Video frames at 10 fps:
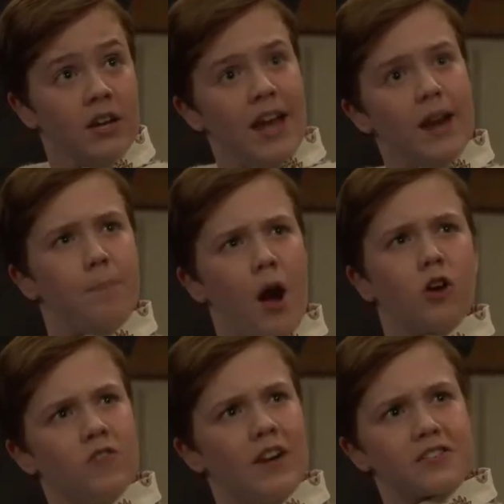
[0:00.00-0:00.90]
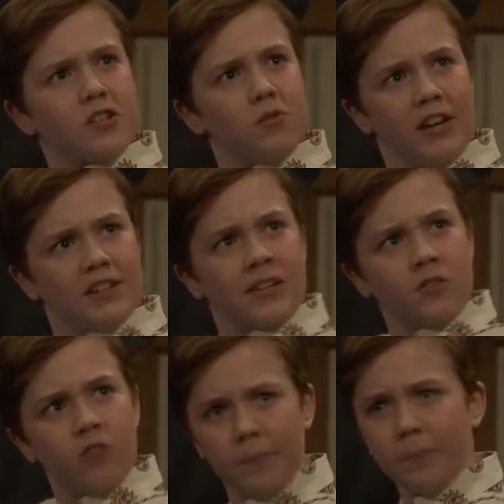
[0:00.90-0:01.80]
and a puggle rescue that is
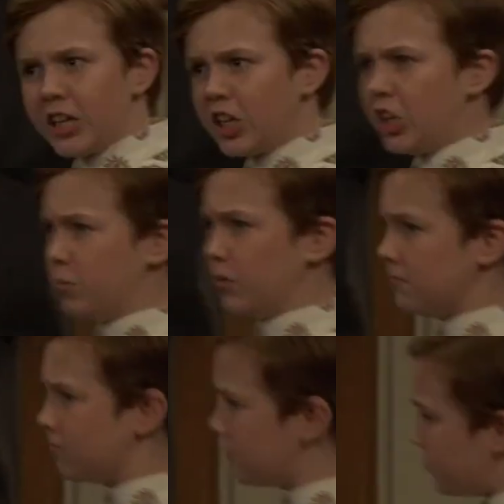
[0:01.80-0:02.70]
incredibly cute.